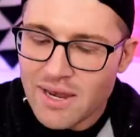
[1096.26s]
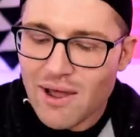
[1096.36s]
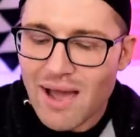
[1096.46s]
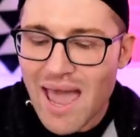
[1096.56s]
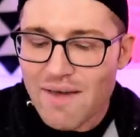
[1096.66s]

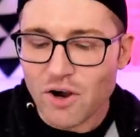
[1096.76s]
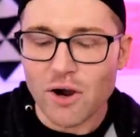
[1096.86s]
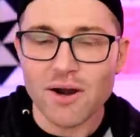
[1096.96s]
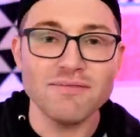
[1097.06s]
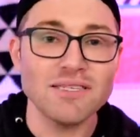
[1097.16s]
Now I have
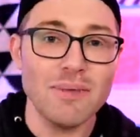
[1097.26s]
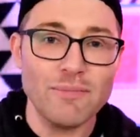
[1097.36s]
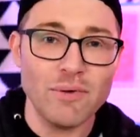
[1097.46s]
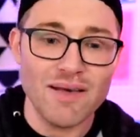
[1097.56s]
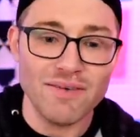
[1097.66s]
heard of some
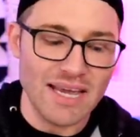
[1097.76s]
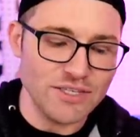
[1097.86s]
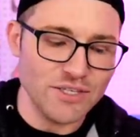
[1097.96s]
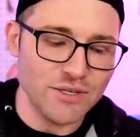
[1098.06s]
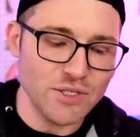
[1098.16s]
people having
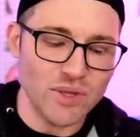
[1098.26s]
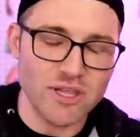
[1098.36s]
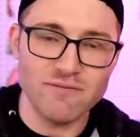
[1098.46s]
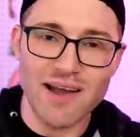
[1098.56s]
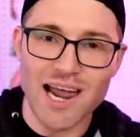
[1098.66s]
issues with
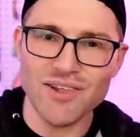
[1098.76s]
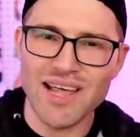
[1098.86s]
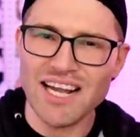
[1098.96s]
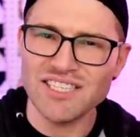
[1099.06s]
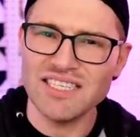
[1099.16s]
their
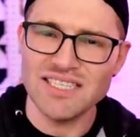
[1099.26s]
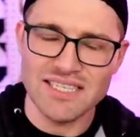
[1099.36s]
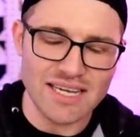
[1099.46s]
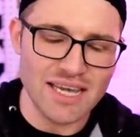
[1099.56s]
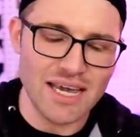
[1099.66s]
vinyl actually
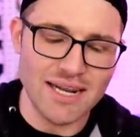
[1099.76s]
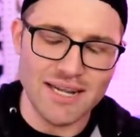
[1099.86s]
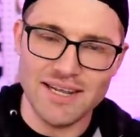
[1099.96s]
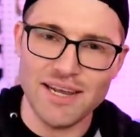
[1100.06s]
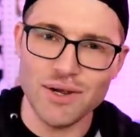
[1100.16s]
sticking and
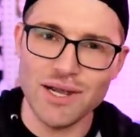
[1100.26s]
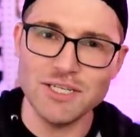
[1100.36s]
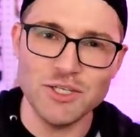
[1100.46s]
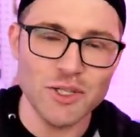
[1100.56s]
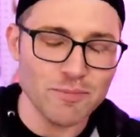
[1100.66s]
adhering
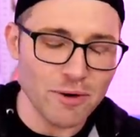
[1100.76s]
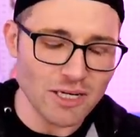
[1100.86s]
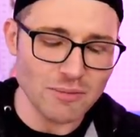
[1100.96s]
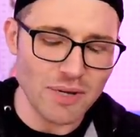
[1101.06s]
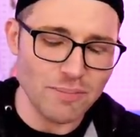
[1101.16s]
to their
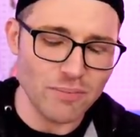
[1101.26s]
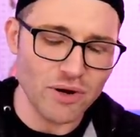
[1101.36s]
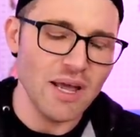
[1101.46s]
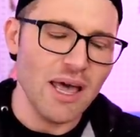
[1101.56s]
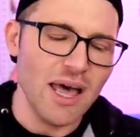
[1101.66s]
parchment
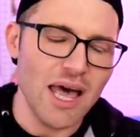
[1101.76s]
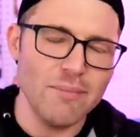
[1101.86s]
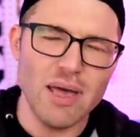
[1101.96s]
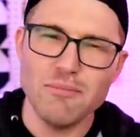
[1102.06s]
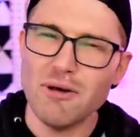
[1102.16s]
paper.
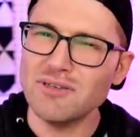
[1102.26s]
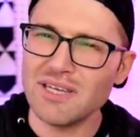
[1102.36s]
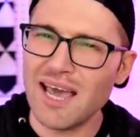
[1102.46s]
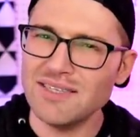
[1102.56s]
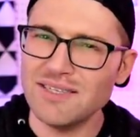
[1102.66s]
Um, in most
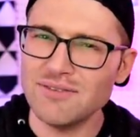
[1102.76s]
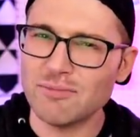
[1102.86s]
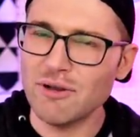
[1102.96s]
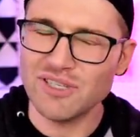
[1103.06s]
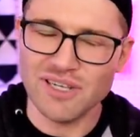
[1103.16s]
cases or
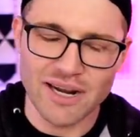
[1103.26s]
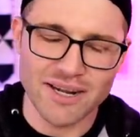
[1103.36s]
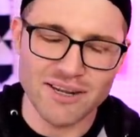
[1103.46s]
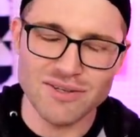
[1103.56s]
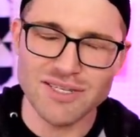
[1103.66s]
most
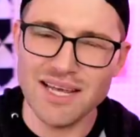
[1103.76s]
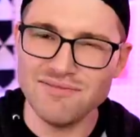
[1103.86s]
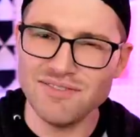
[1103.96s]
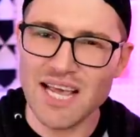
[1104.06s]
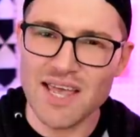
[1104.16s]
scenarios,
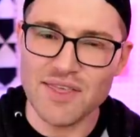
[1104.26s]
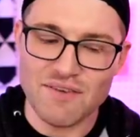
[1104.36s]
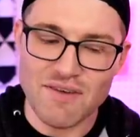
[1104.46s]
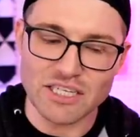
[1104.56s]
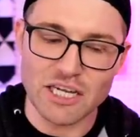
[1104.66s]
they've said that
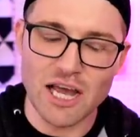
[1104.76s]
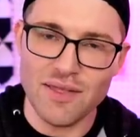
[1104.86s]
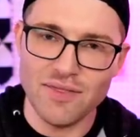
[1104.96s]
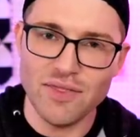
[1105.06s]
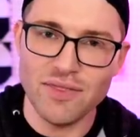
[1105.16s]
they've actually
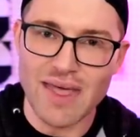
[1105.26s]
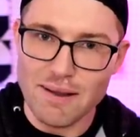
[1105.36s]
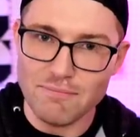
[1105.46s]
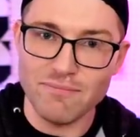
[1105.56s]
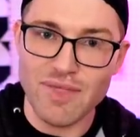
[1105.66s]
gotten
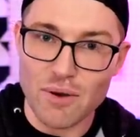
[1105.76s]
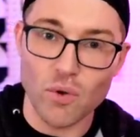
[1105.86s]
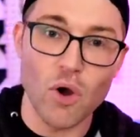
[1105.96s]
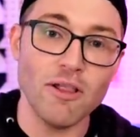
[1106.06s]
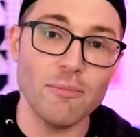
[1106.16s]
that, that
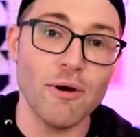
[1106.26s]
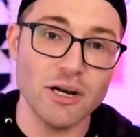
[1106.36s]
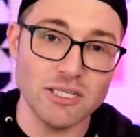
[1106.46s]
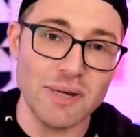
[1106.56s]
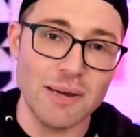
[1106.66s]
roll of
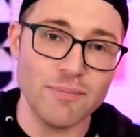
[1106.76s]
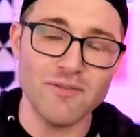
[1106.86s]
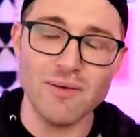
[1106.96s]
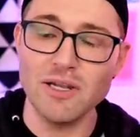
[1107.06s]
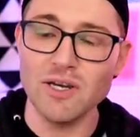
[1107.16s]
parchment paper
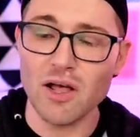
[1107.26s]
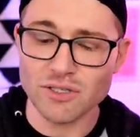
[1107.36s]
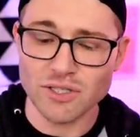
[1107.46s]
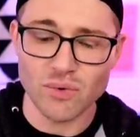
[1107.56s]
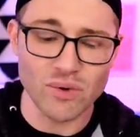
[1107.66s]
from the
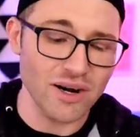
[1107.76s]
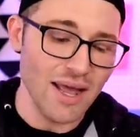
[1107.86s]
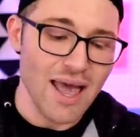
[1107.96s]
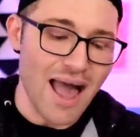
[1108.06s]
dollar store.